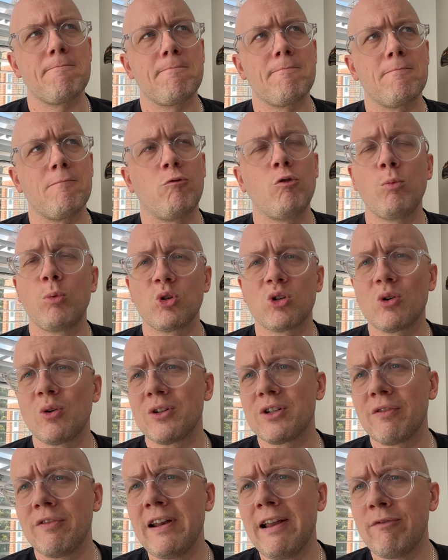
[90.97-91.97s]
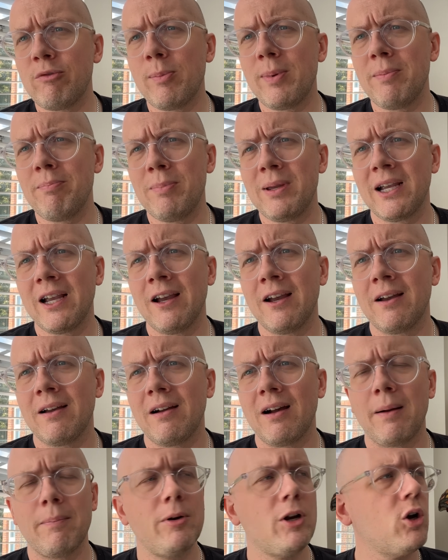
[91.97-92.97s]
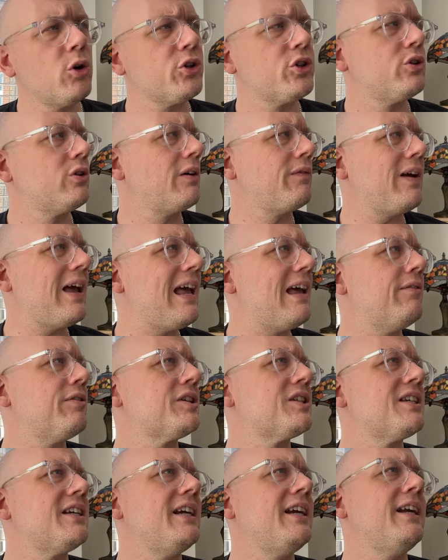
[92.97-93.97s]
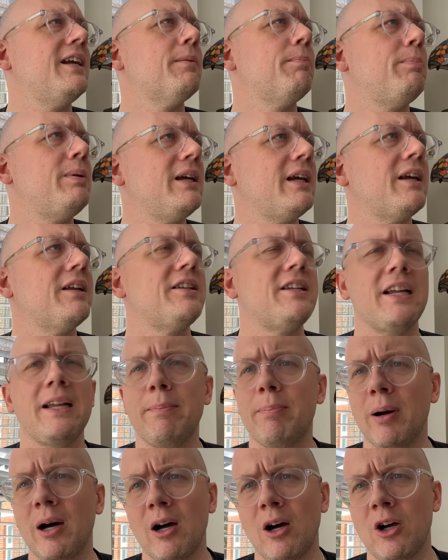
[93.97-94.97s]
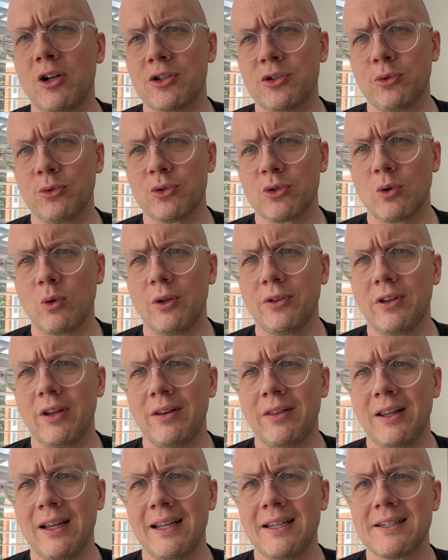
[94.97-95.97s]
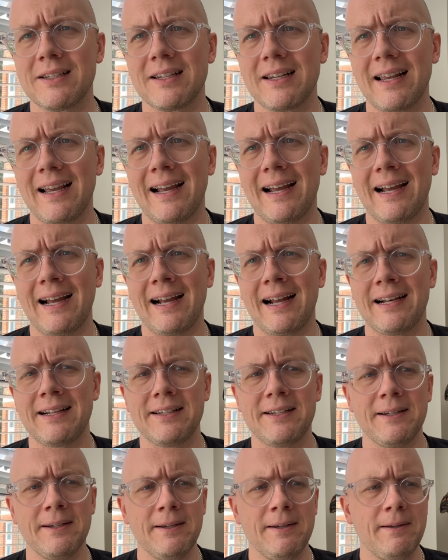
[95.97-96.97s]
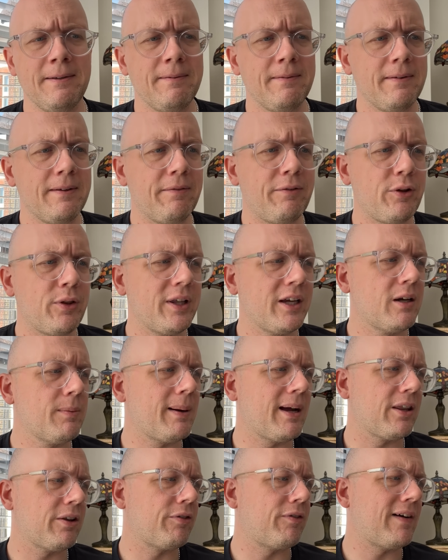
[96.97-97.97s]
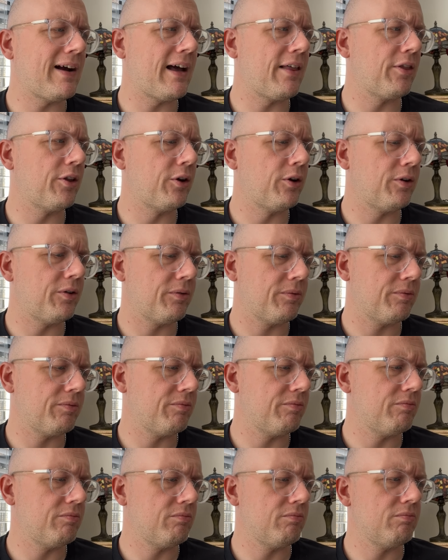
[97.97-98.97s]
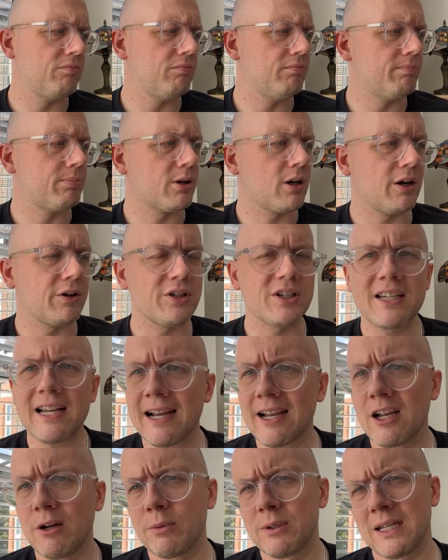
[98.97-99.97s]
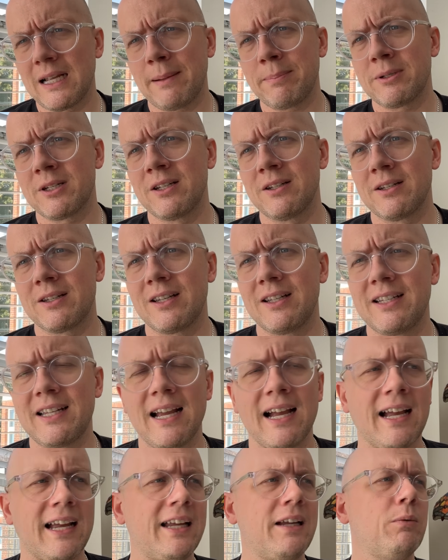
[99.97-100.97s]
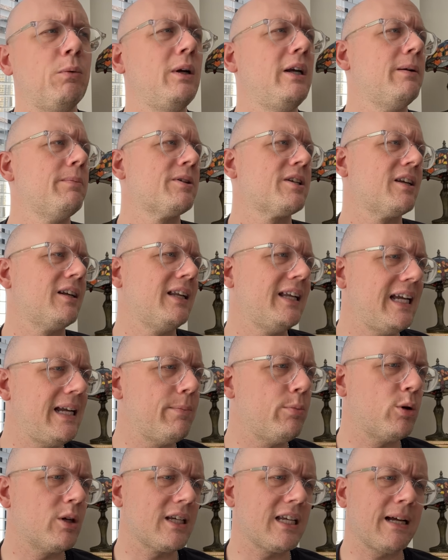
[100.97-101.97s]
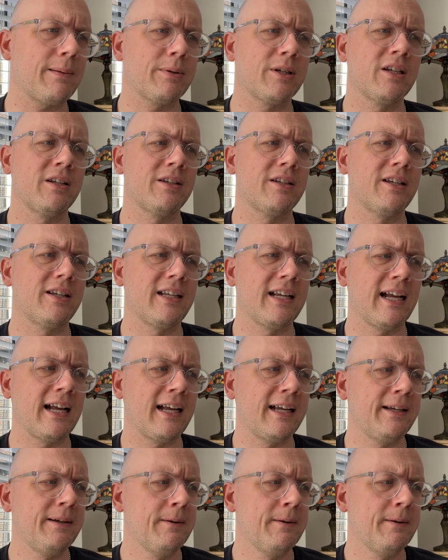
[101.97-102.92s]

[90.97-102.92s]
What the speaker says: Football squads have never been bigger. I'm not sure I've ever seen a bigger, deeper Arsenal squad than this. And if you think about the fact that Bukayo Saka was absent today, William Saliba was absent today,